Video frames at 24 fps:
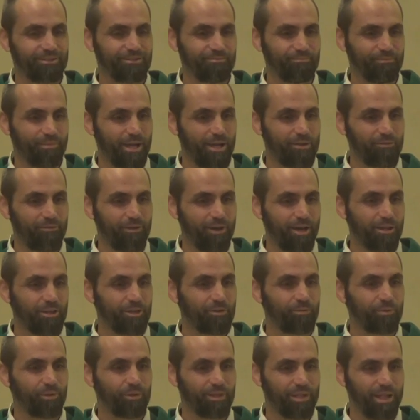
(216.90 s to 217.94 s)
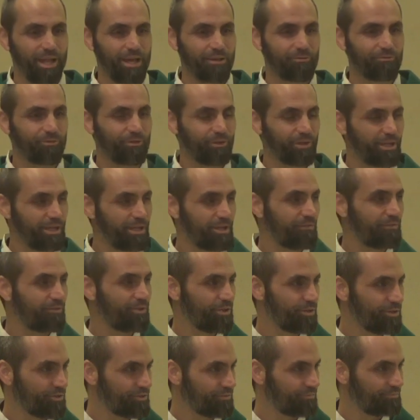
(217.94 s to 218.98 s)
my Father will not forgive
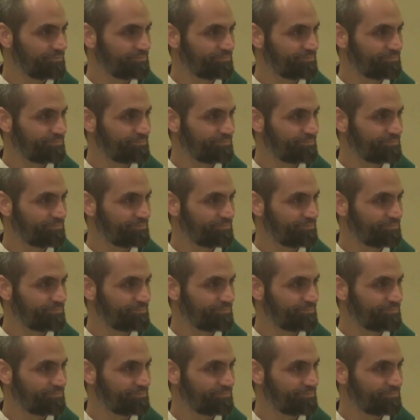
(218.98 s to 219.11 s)
you.